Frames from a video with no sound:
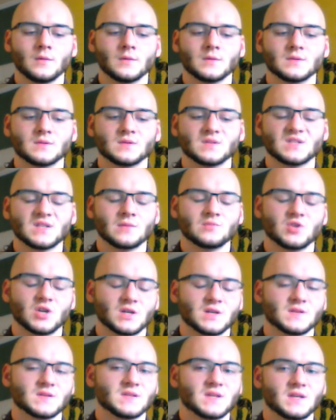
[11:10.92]
subject
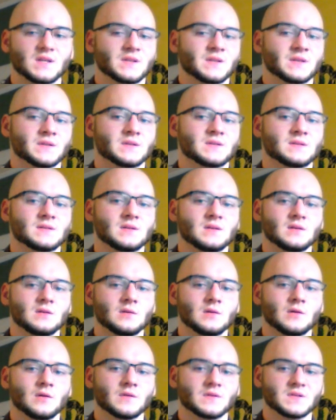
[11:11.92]
of the sentence,
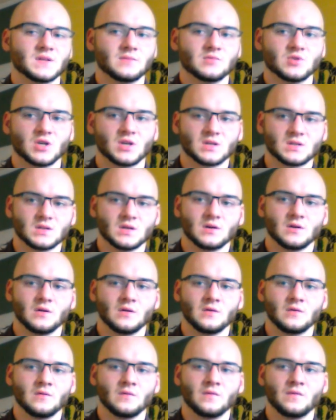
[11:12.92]
the subject
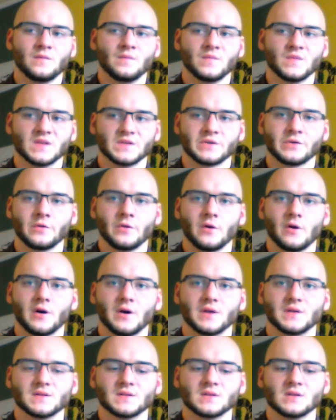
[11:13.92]
of this
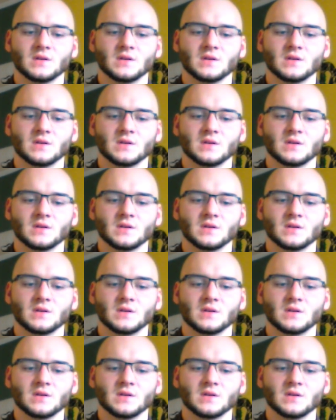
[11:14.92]
clause,